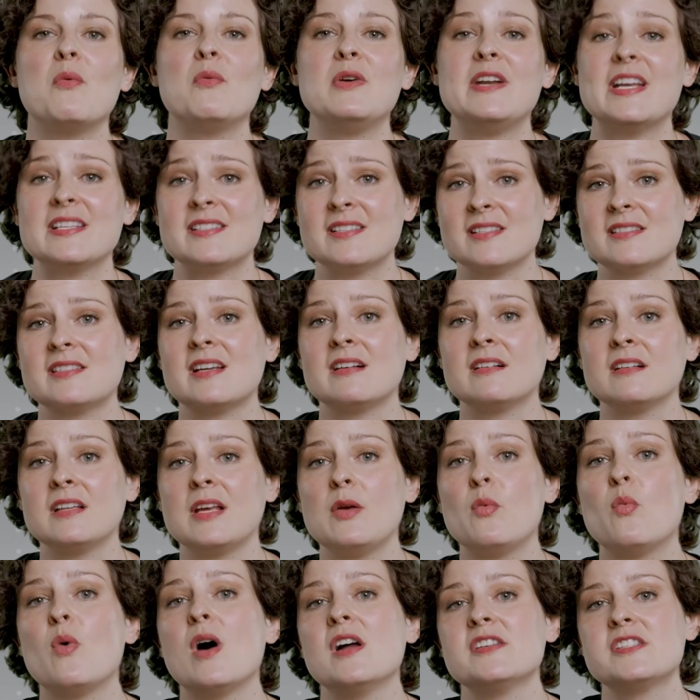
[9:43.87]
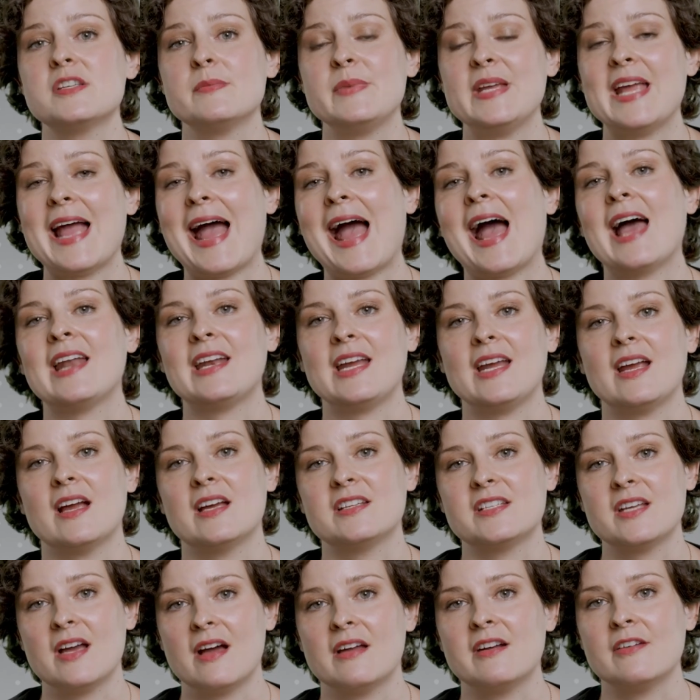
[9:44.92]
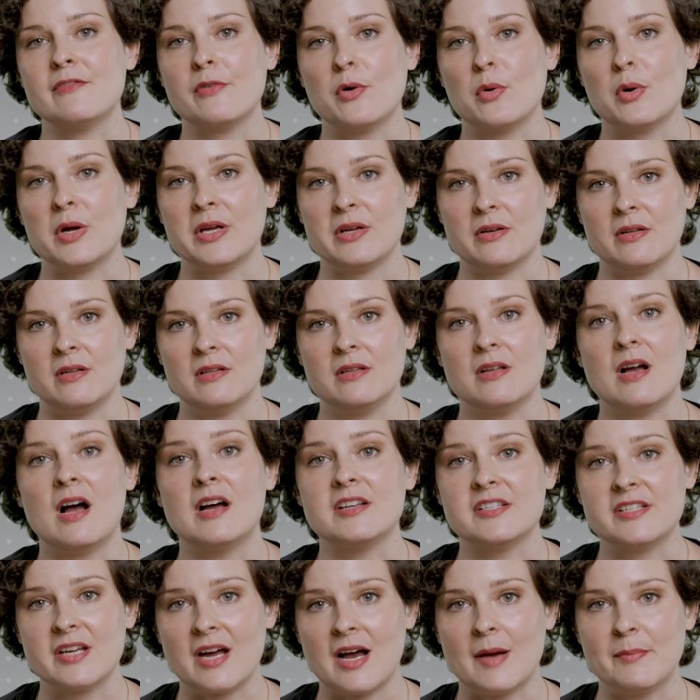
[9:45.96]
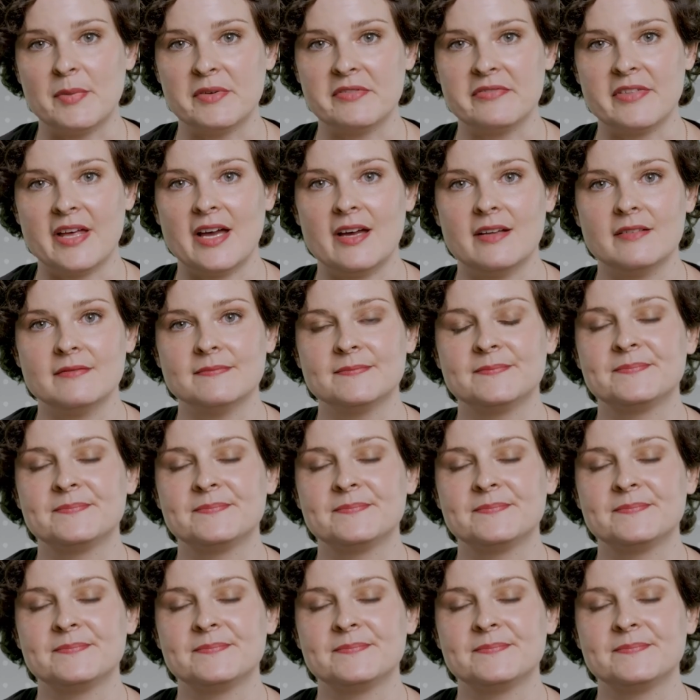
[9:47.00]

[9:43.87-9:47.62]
necessarily want to be adding a ton of oil on top of that.